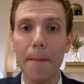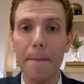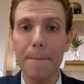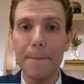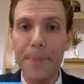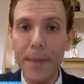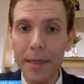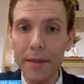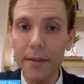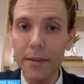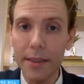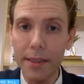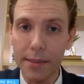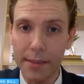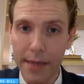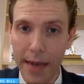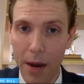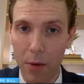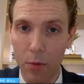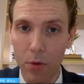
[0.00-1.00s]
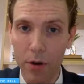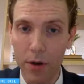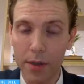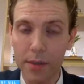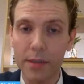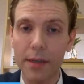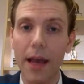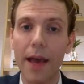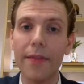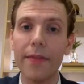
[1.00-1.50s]
build these
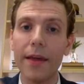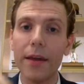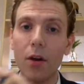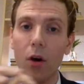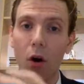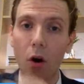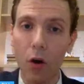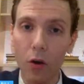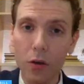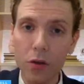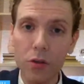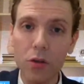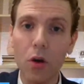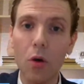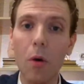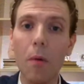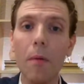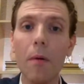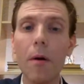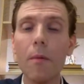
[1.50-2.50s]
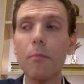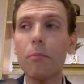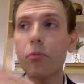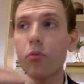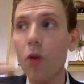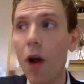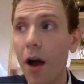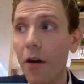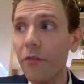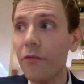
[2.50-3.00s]
networks and then also
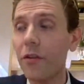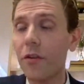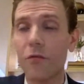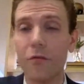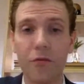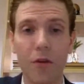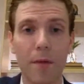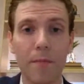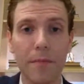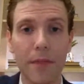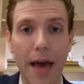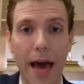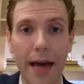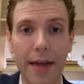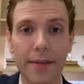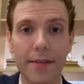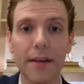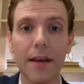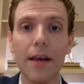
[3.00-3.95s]
profit from that